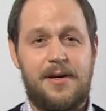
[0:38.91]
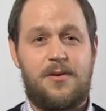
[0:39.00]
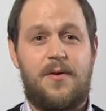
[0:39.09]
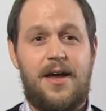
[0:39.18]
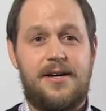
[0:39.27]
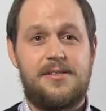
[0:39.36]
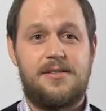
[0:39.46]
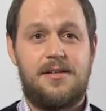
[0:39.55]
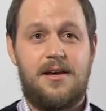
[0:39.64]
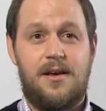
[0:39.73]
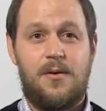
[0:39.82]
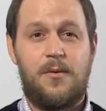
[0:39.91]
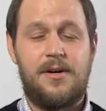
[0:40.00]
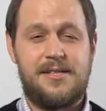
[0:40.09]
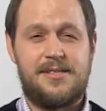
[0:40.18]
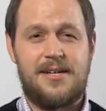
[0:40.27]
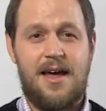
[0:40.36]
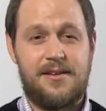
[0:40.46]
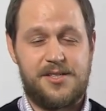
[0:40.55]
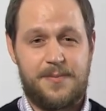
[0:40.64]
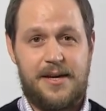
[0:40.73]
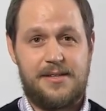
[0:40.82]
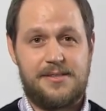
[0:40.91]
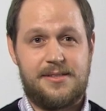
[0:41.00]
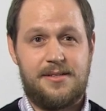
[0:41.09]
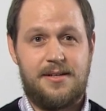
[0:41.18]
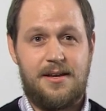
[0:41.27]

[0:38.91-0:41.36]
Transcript: correct when it is knowledge-based.